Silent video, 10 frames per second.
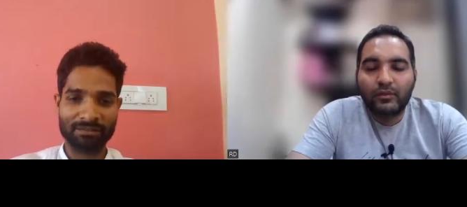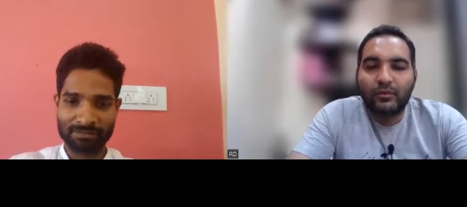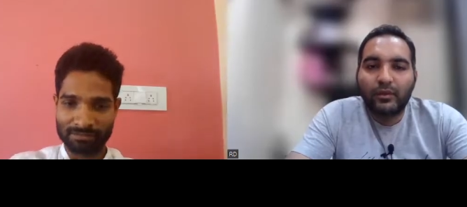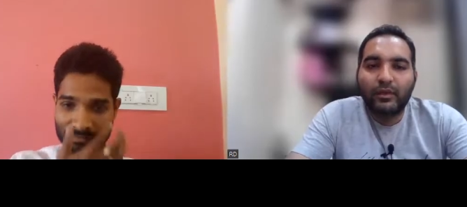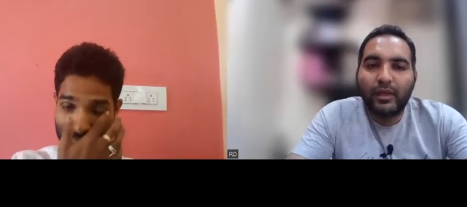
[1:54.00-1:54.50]

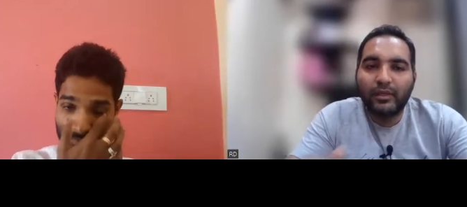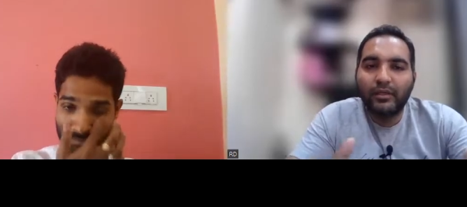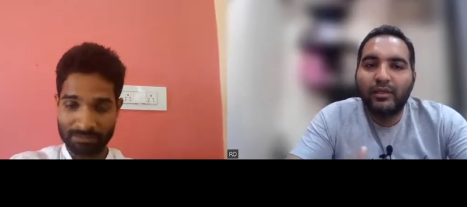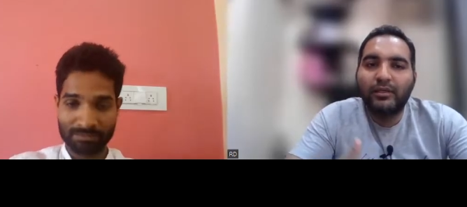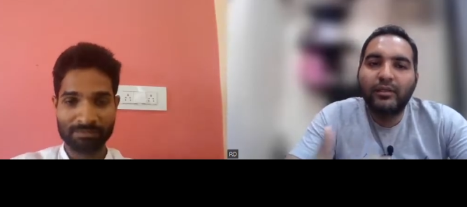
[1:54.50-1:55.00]
Speaker 1: Okay. Any,
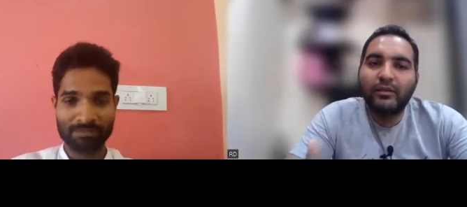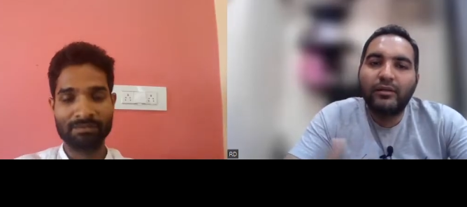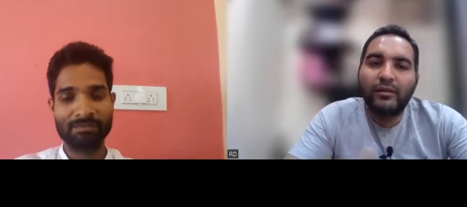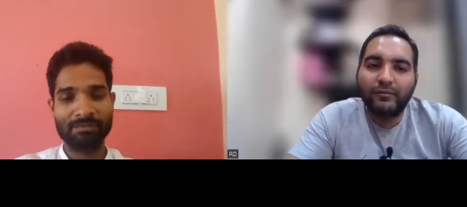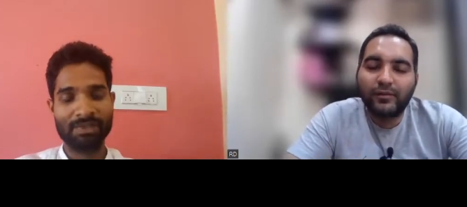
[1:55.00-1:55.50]
any other
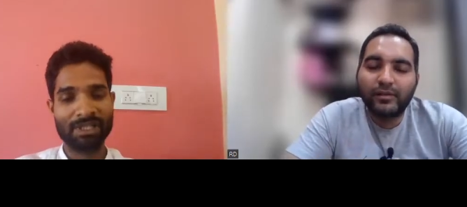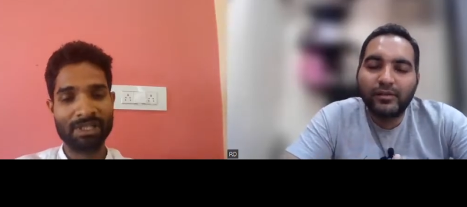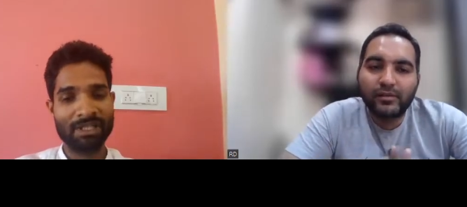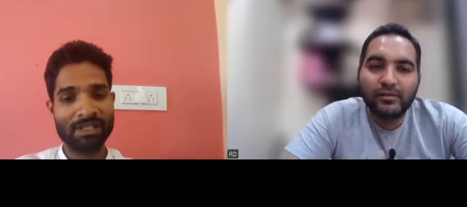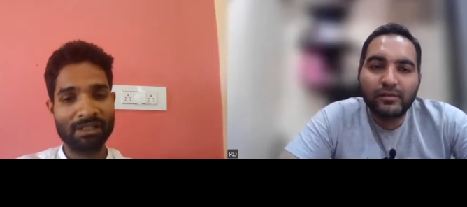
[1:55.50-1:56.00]

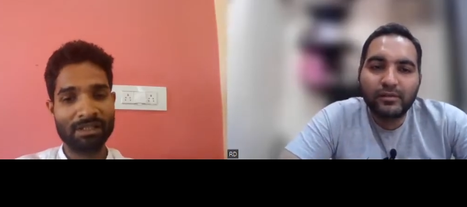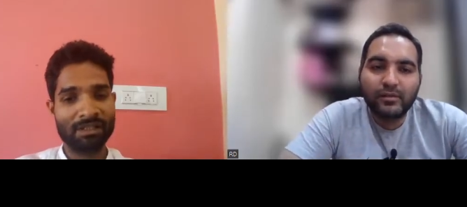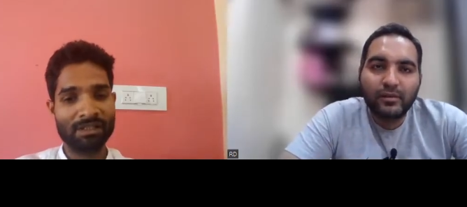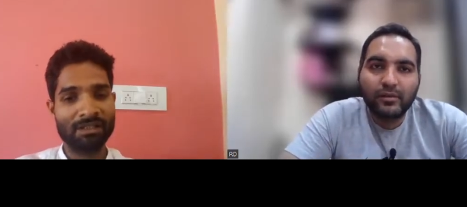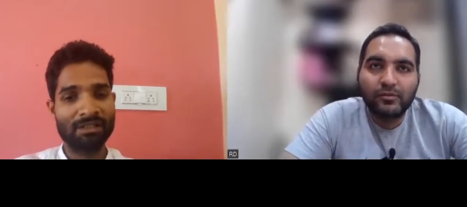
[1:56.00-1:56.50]
differences?
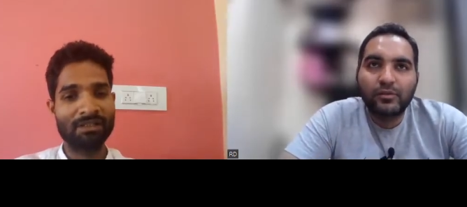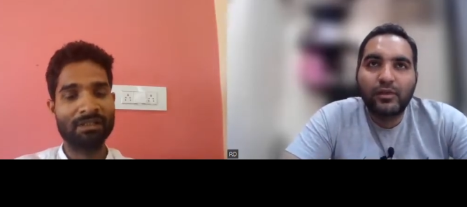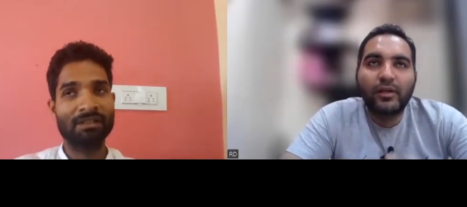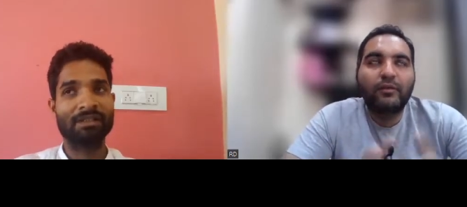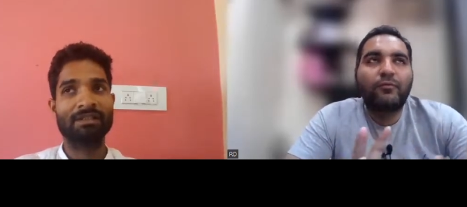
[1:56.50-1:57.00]
So
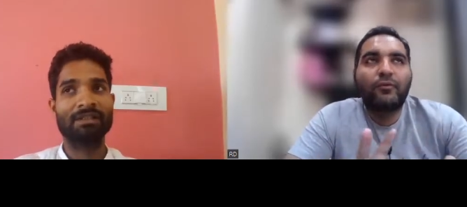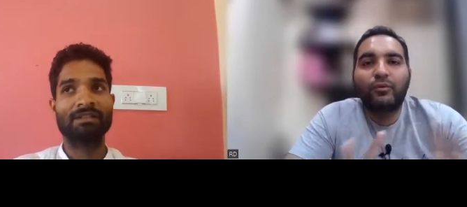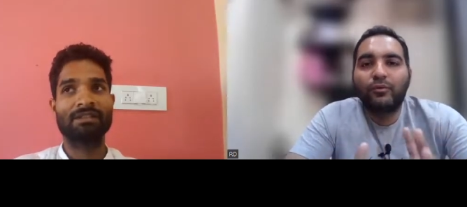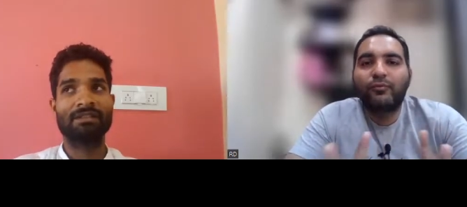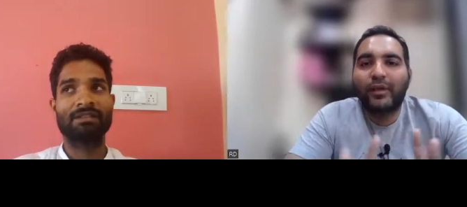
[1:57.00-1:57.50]
there are four
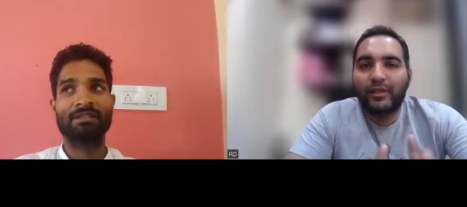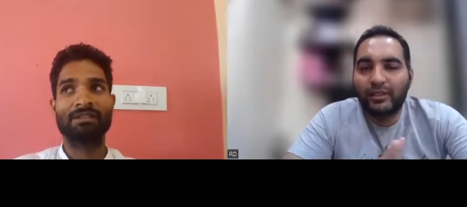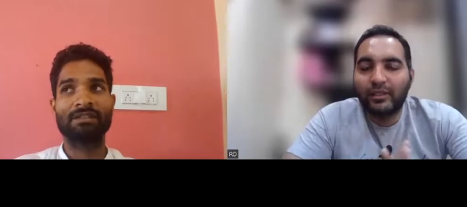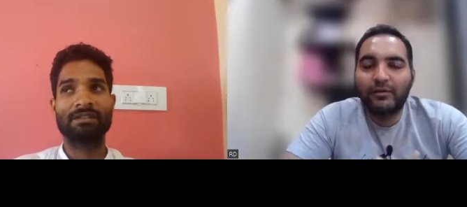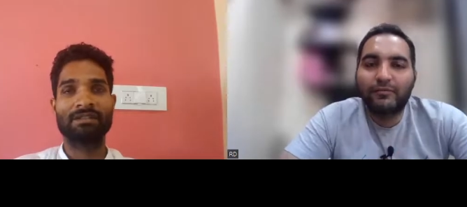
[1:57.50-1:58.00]
to five
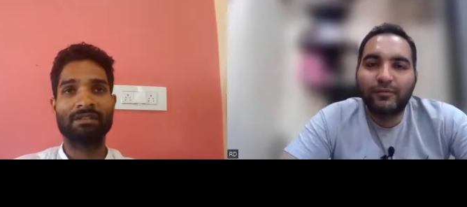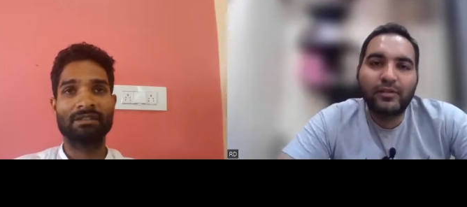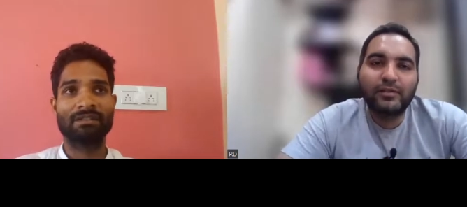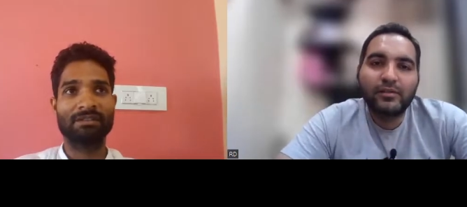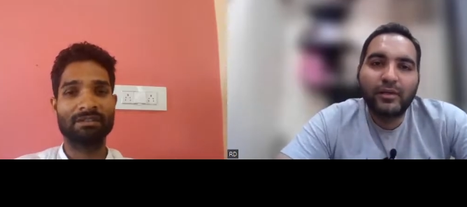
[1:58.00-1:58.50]
key
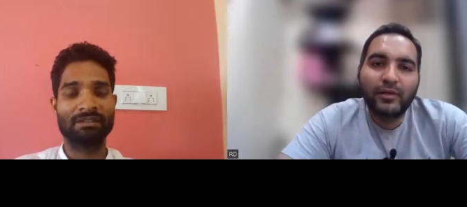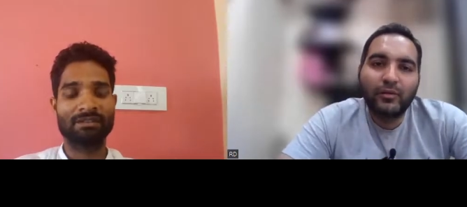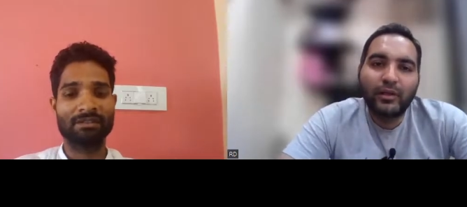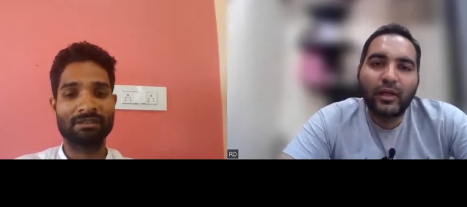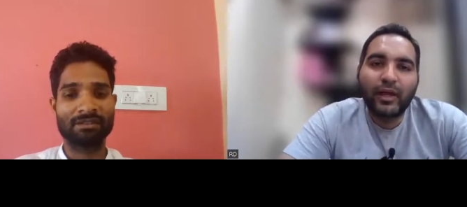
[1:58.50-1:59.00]
differences that you
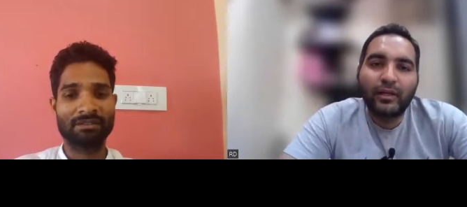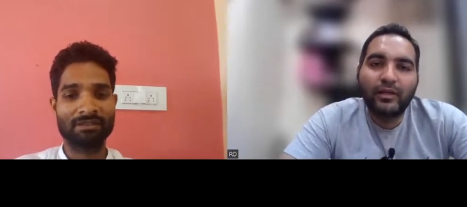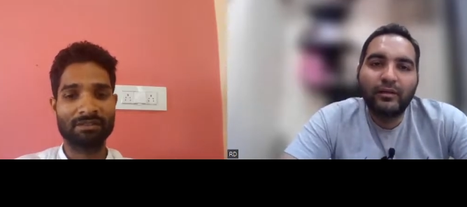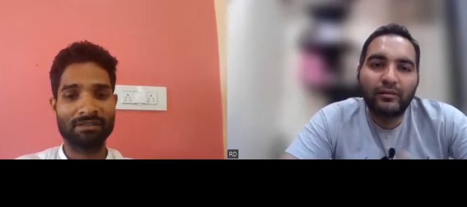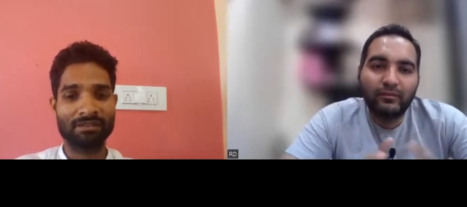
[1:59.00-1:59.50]
can
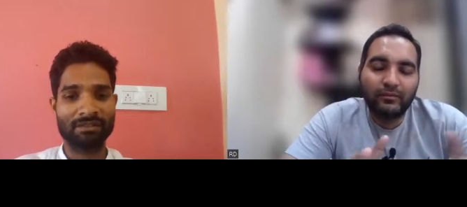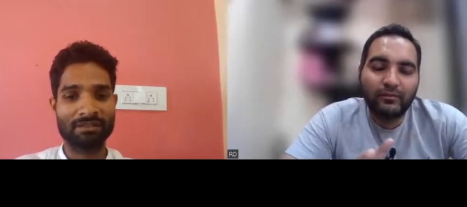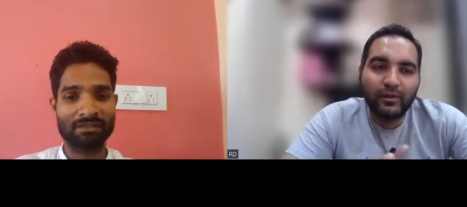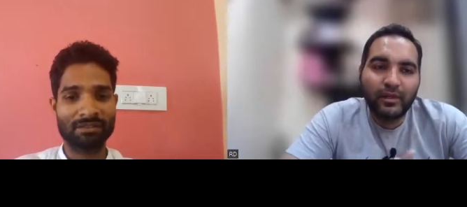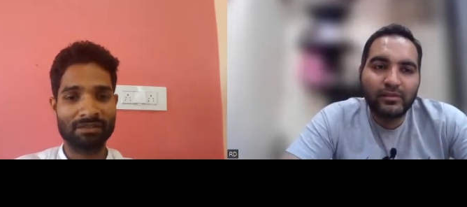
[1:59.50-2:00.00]
highlight
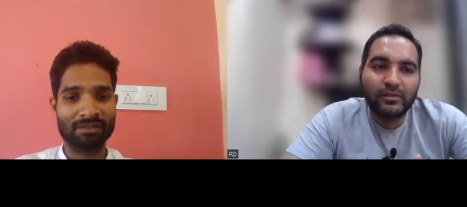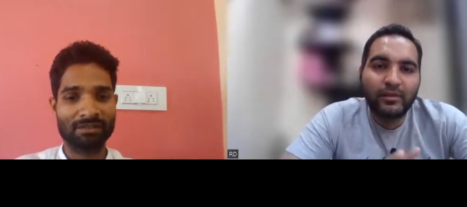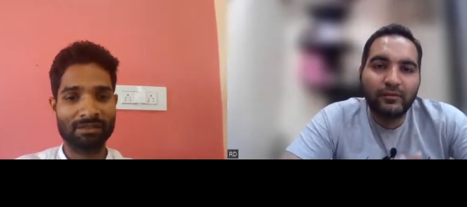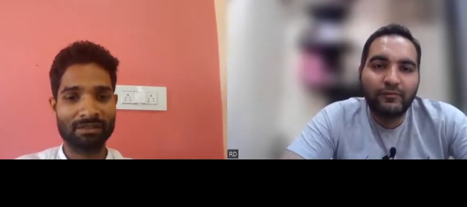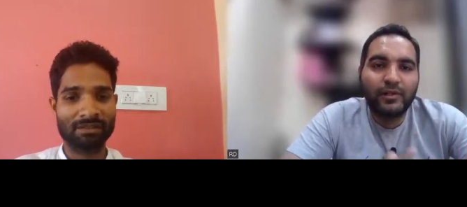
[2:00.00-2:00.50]
as the
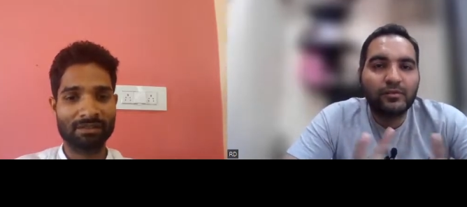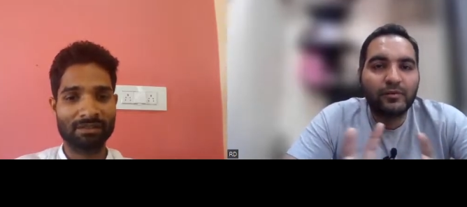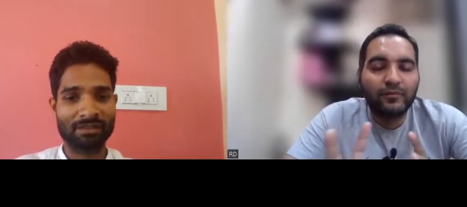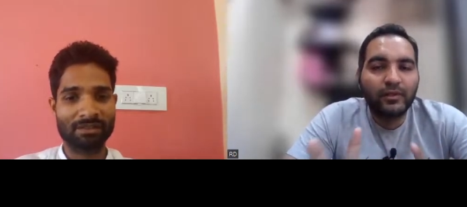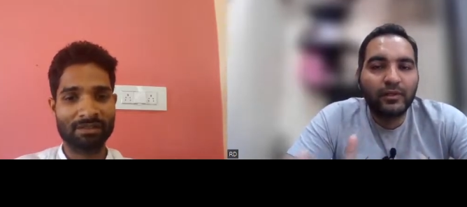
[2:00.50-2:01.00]
difference
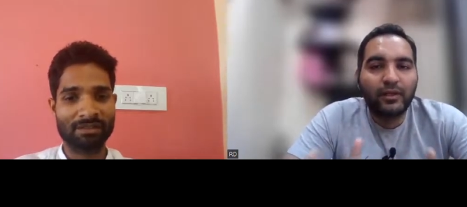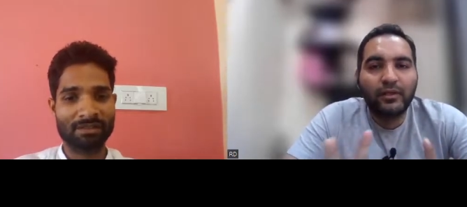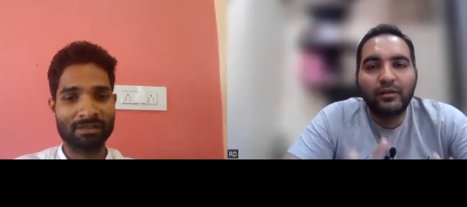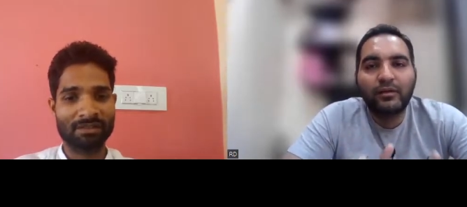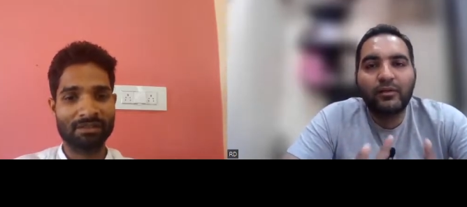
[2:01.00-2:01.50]
between
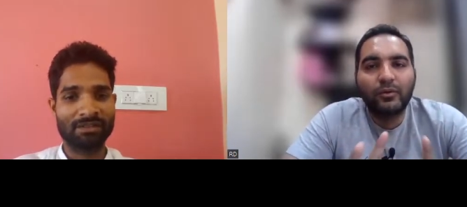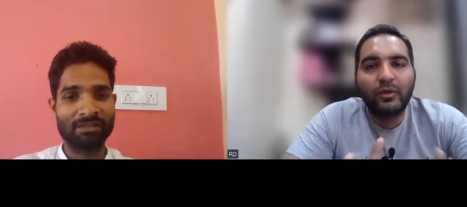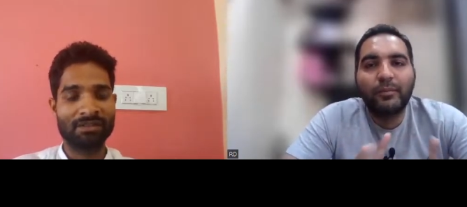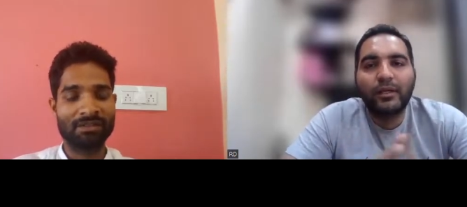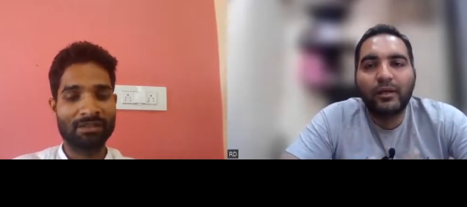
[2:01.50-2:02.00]
connected
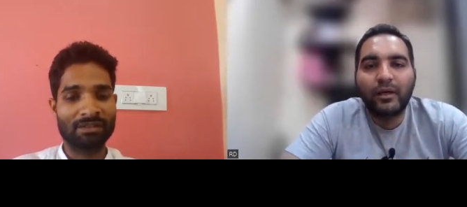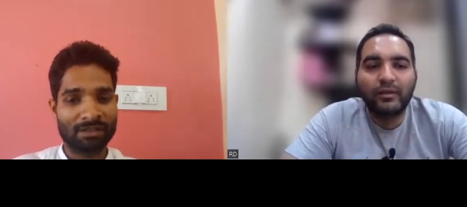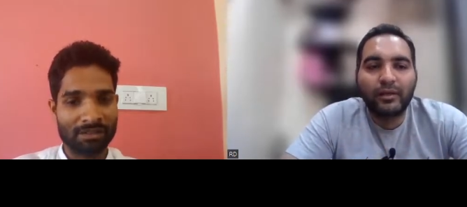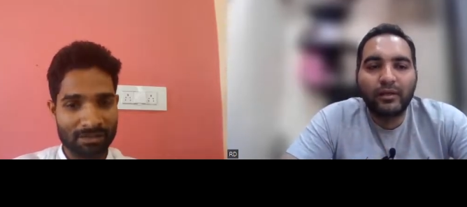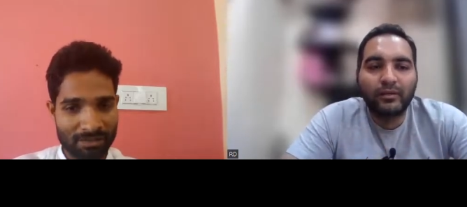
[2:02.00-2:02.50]
lookup and
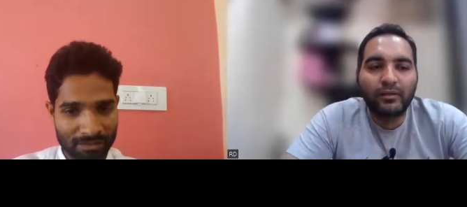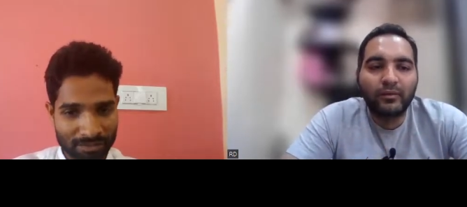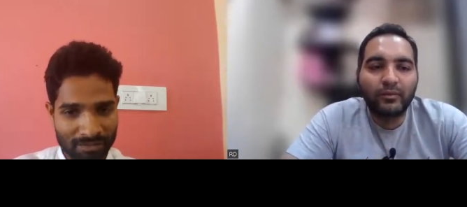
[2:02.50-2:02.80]
unconnected